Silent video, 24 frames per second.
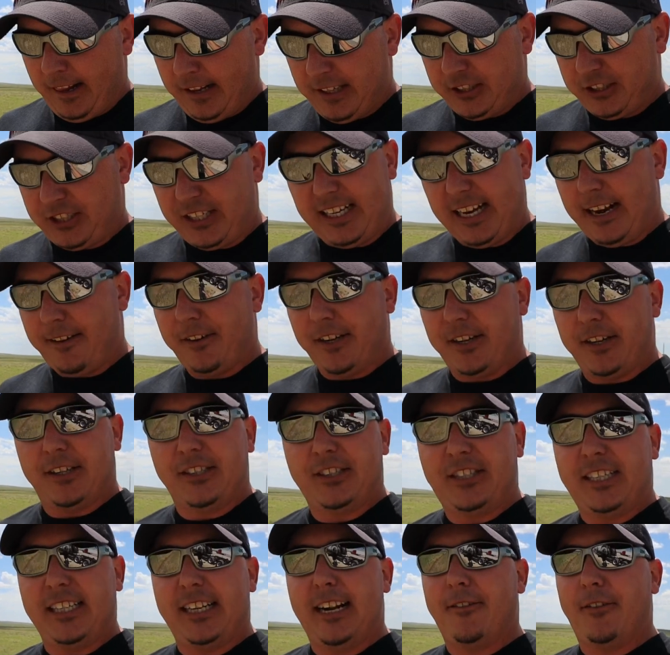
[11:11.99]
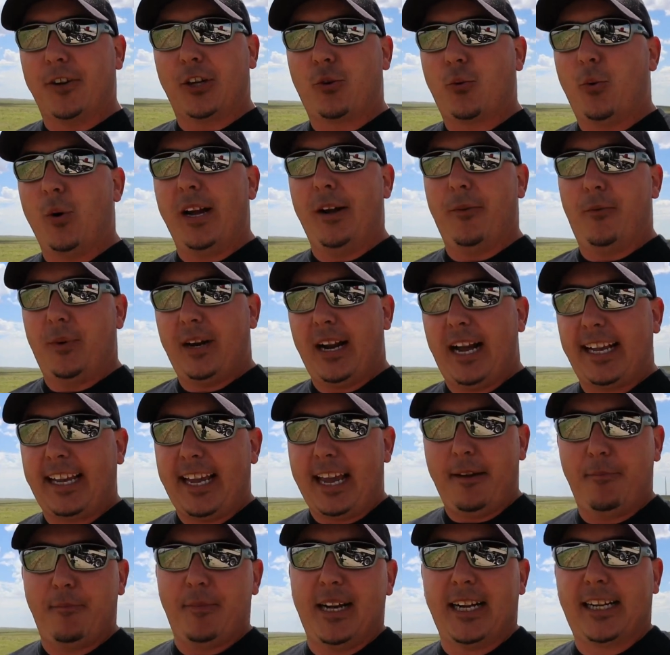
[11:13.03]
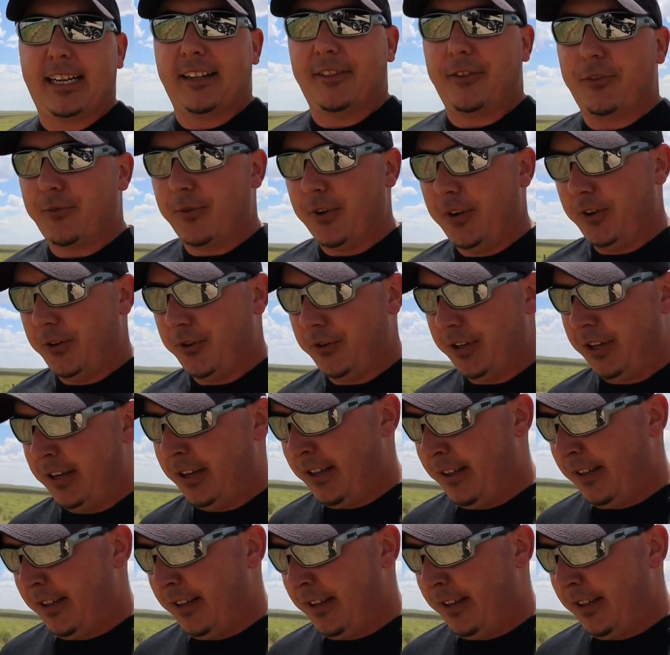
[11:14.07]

She never quit when I came back on the road.